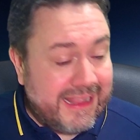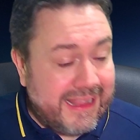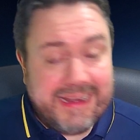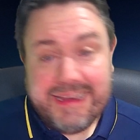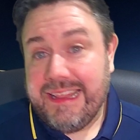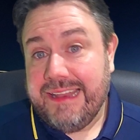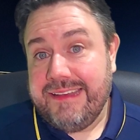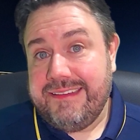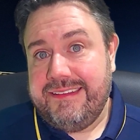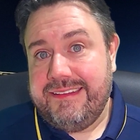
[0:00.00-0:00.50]

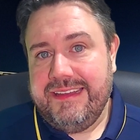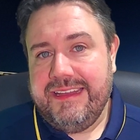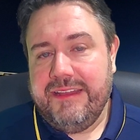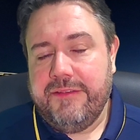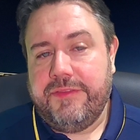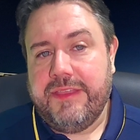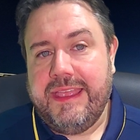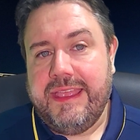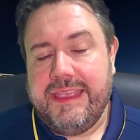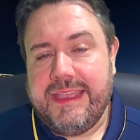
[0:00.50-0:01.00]
Let's see
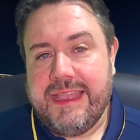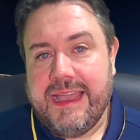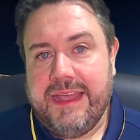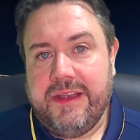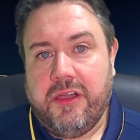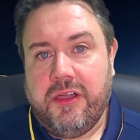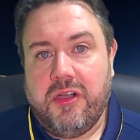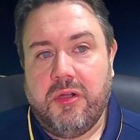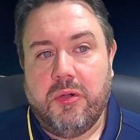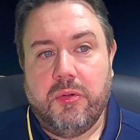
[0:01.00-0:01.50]
if they
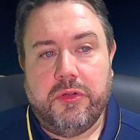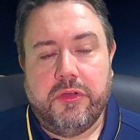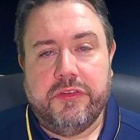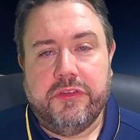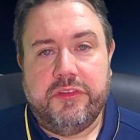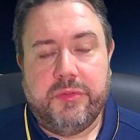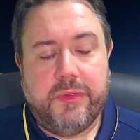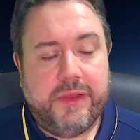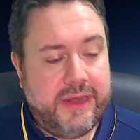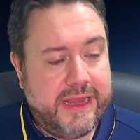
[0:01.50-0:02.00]
can hold
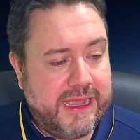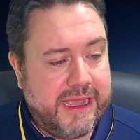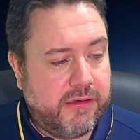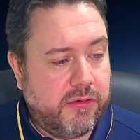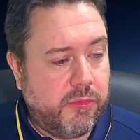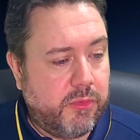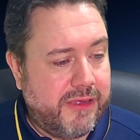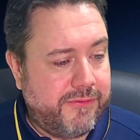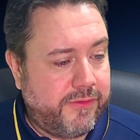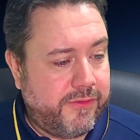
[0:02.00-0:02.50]
on to it
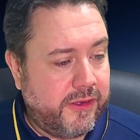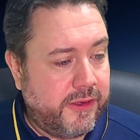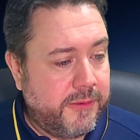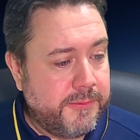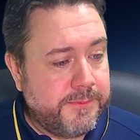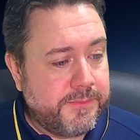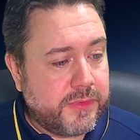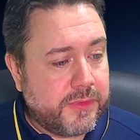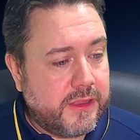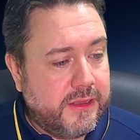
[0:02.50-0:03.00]
now. Whether
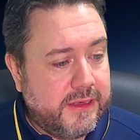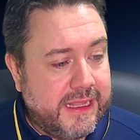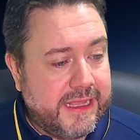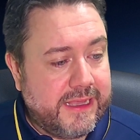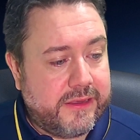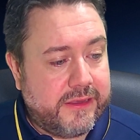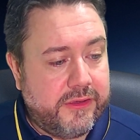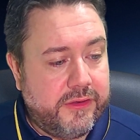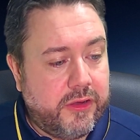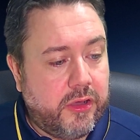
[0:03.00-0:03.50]

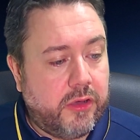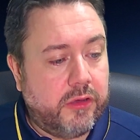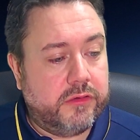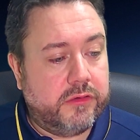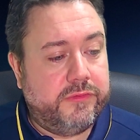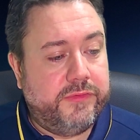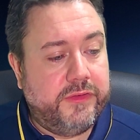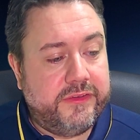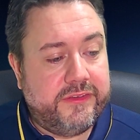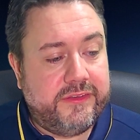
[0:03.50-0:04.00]
Lincoln,
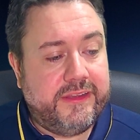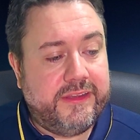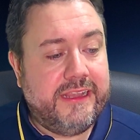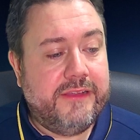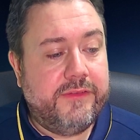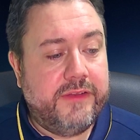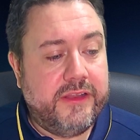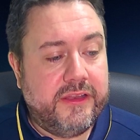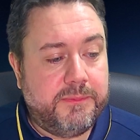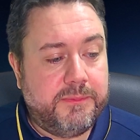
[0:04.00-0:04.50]
Oxford,
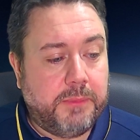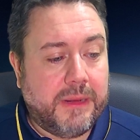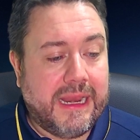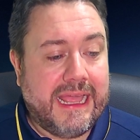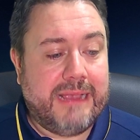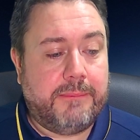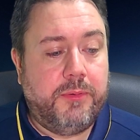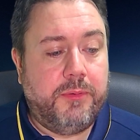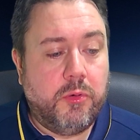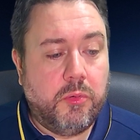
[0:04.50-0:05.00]
Stevenage,
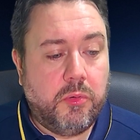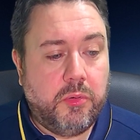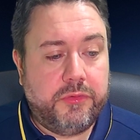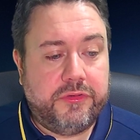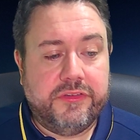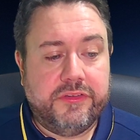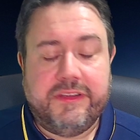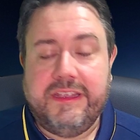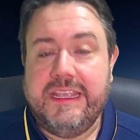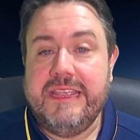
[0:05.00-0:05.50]
Blackpool
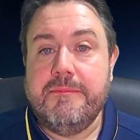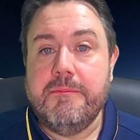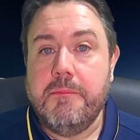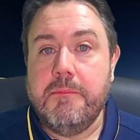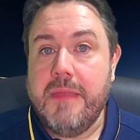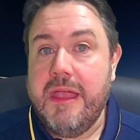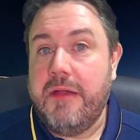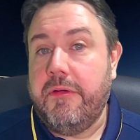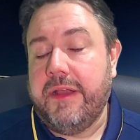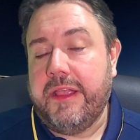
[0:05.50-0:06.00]
just keep
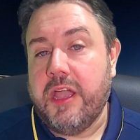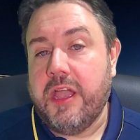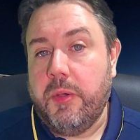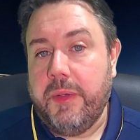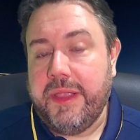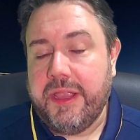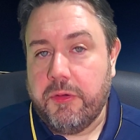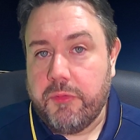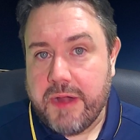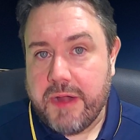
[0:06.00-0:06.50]

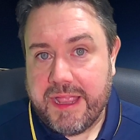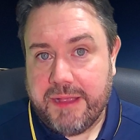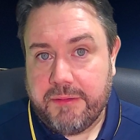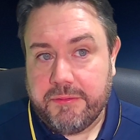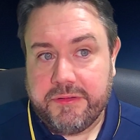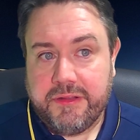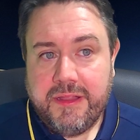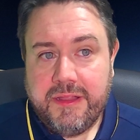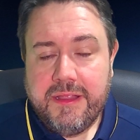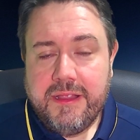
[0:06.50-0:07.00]
merry-going
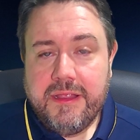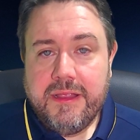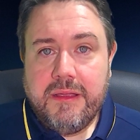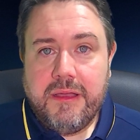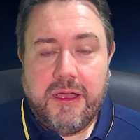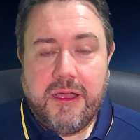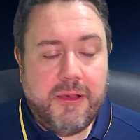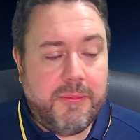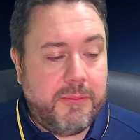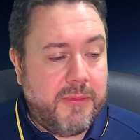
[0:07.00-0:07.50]
around
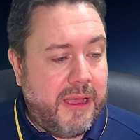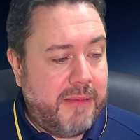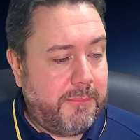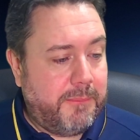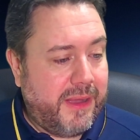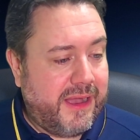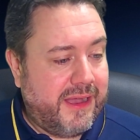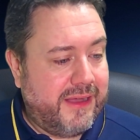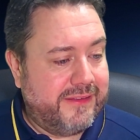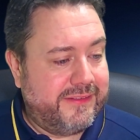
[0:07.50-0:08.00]
and
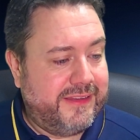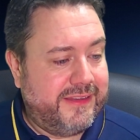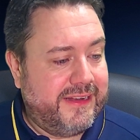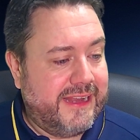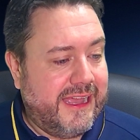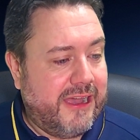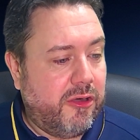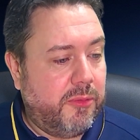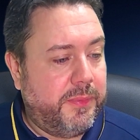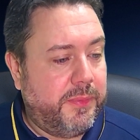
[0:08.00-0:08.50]
passing
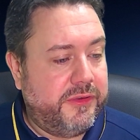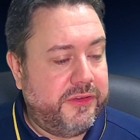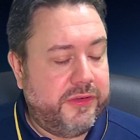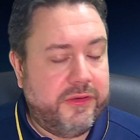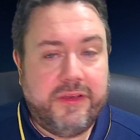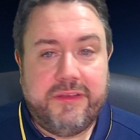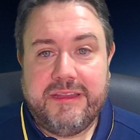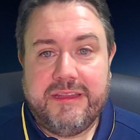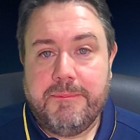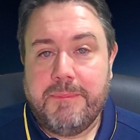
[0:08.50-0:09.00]
that
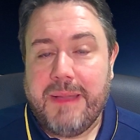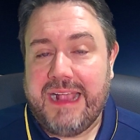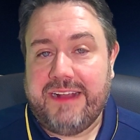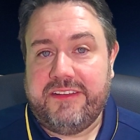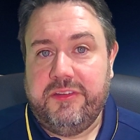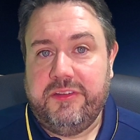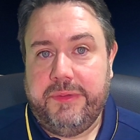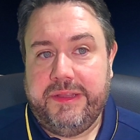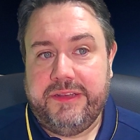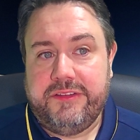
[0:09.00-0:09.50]
opportunity back
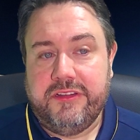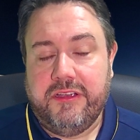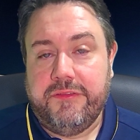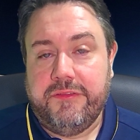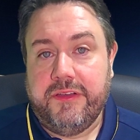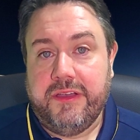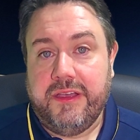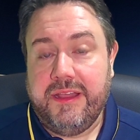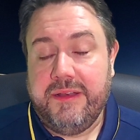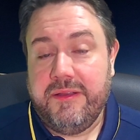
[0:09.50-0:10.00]
to each
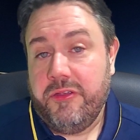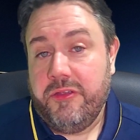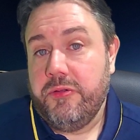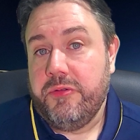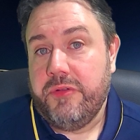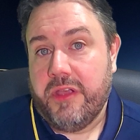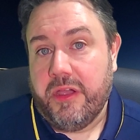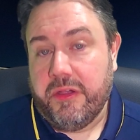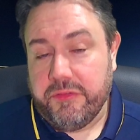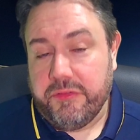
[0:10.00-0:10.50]
other. And
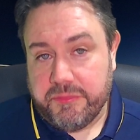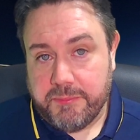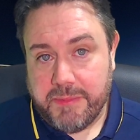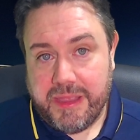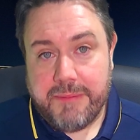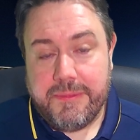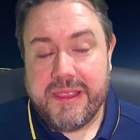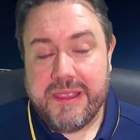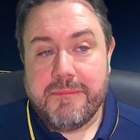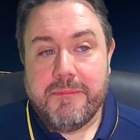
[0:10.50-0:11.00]
who knows,
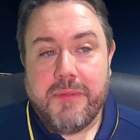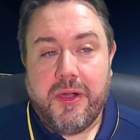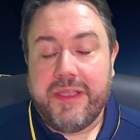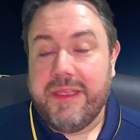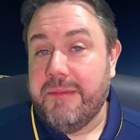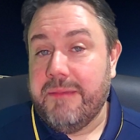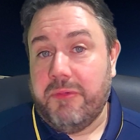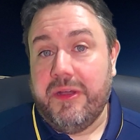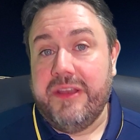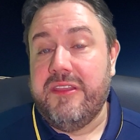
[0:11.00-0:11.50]
maybe it
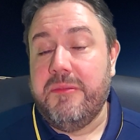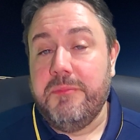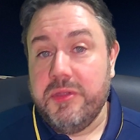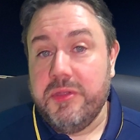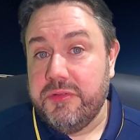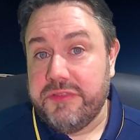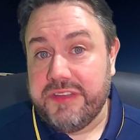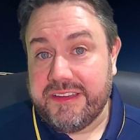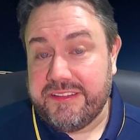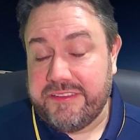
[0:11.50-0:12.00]
might, when the
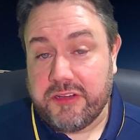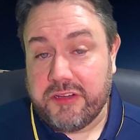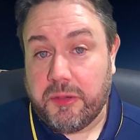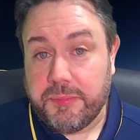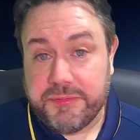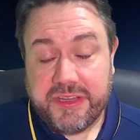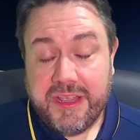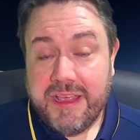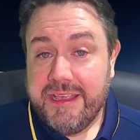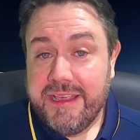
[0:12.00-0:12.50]
music
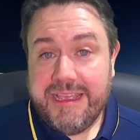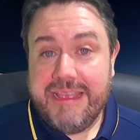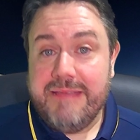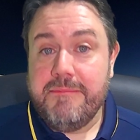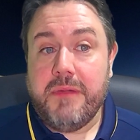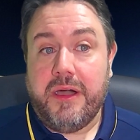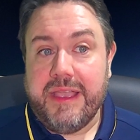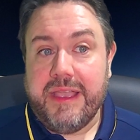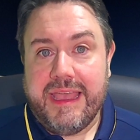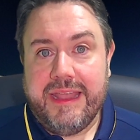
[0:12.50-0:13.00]
stops, it
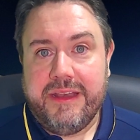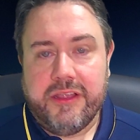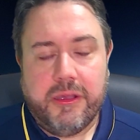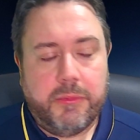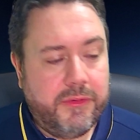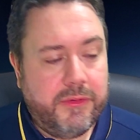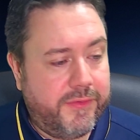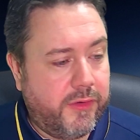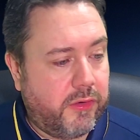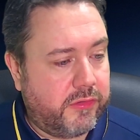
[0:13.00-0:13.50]
might end
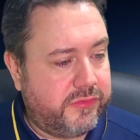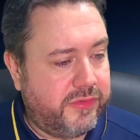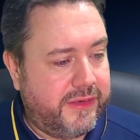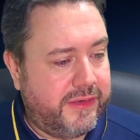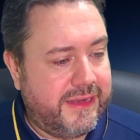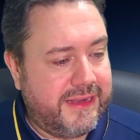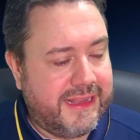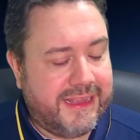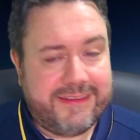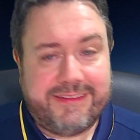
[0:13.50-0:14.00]
up with Oxford
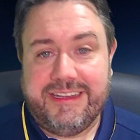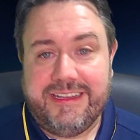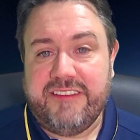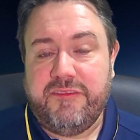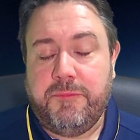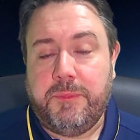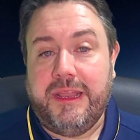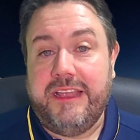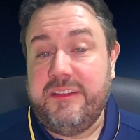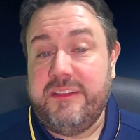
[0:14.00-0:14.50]
in that
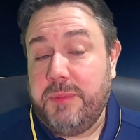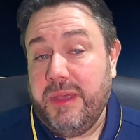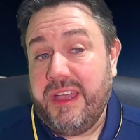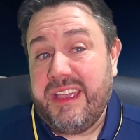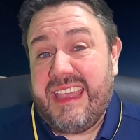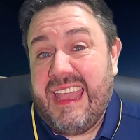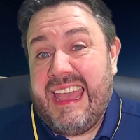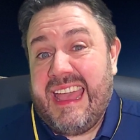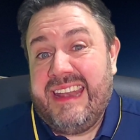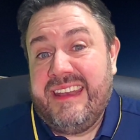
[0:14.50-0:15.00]
sixth place. But
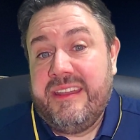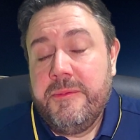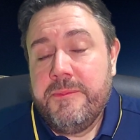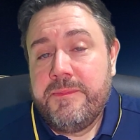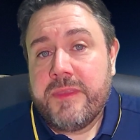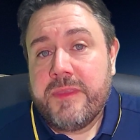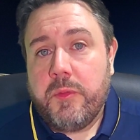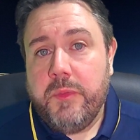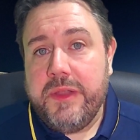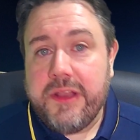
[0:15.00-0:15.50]
again,
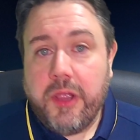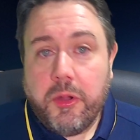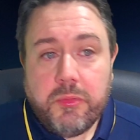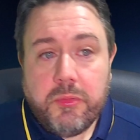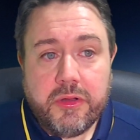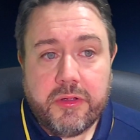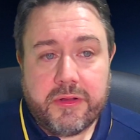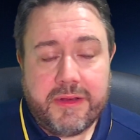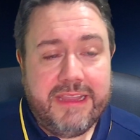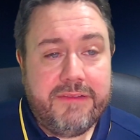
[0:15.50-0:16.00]
we don't
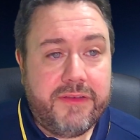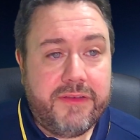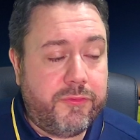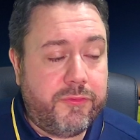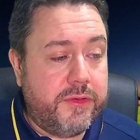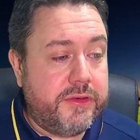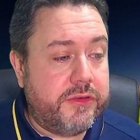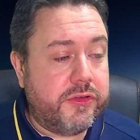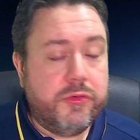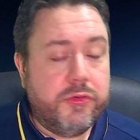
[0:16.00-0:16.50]
look, even
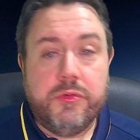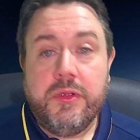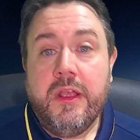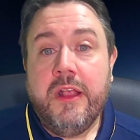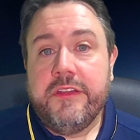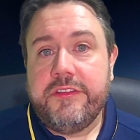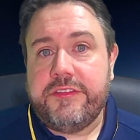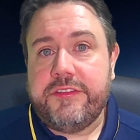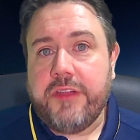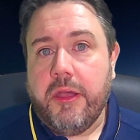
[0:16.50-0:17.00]
do
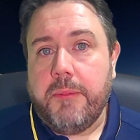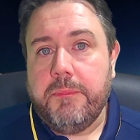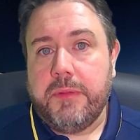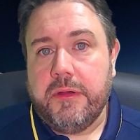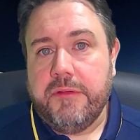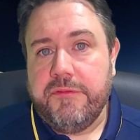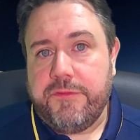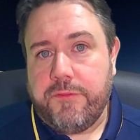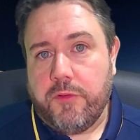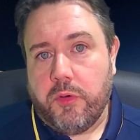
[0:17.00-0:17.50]

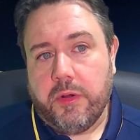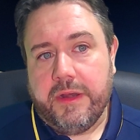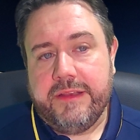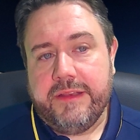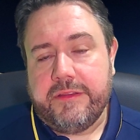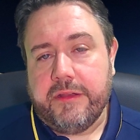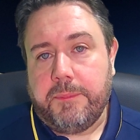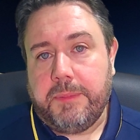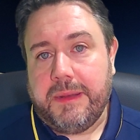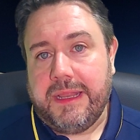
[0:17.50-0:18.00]
stumble and fall
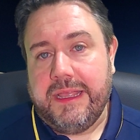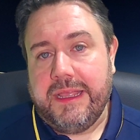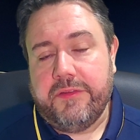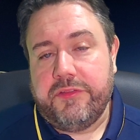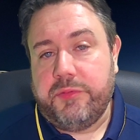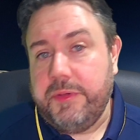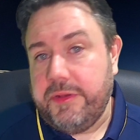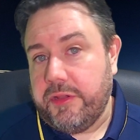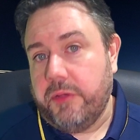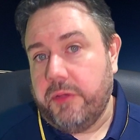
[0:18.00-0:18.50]
into the
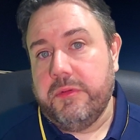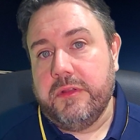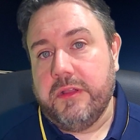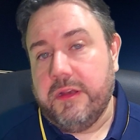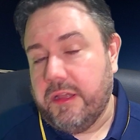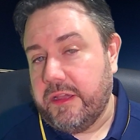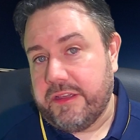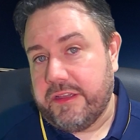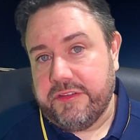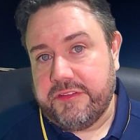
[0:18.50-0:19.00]
playoffs, we don't look
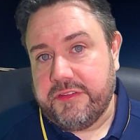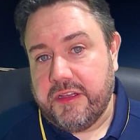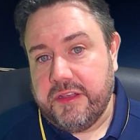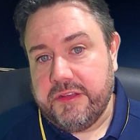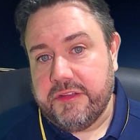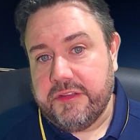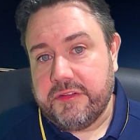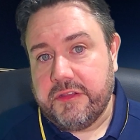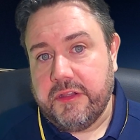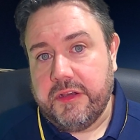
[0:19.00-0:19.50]
like a
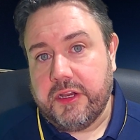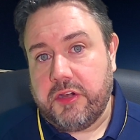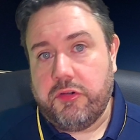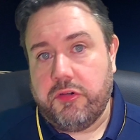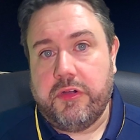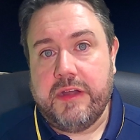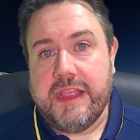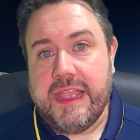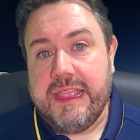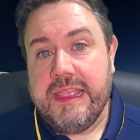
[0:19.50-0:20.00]
side that's going
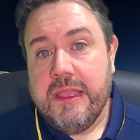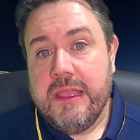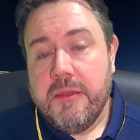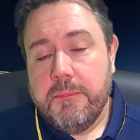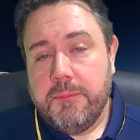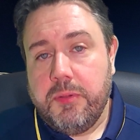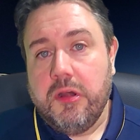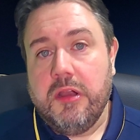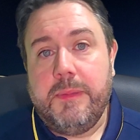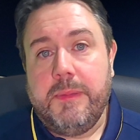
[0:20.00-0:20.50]
to
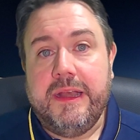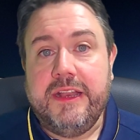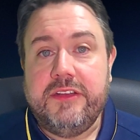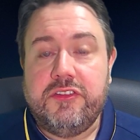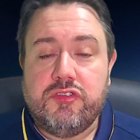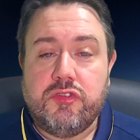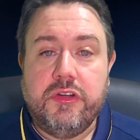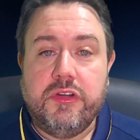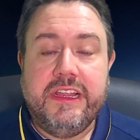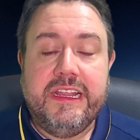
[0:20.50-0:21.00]
pull up any
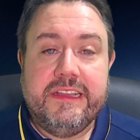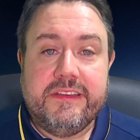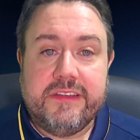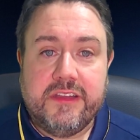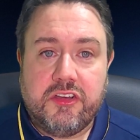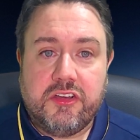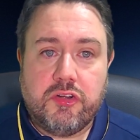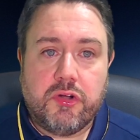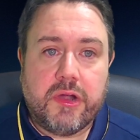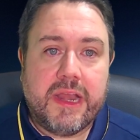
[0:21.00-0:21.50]
trees
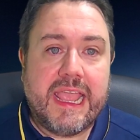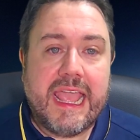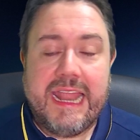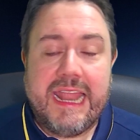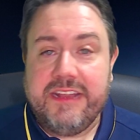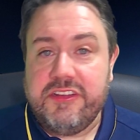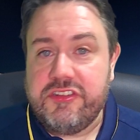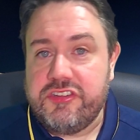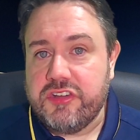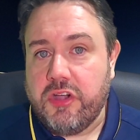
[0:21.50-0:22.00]
and create
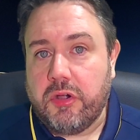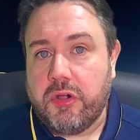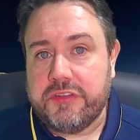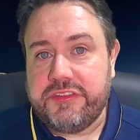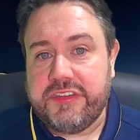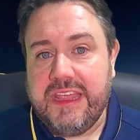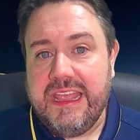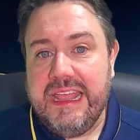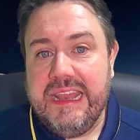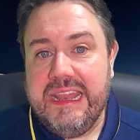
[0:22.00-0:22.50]
any
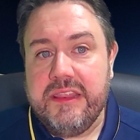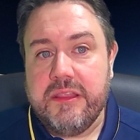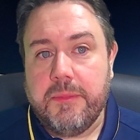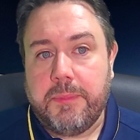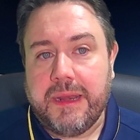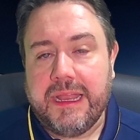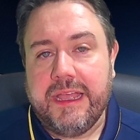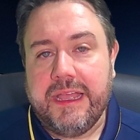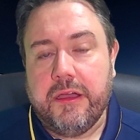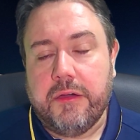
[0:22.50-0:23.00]
shocks in the
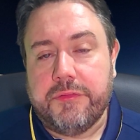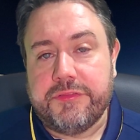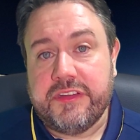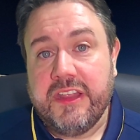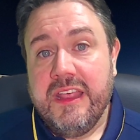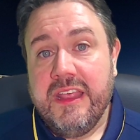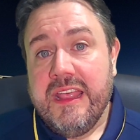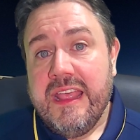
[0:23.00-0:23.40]
playoffs.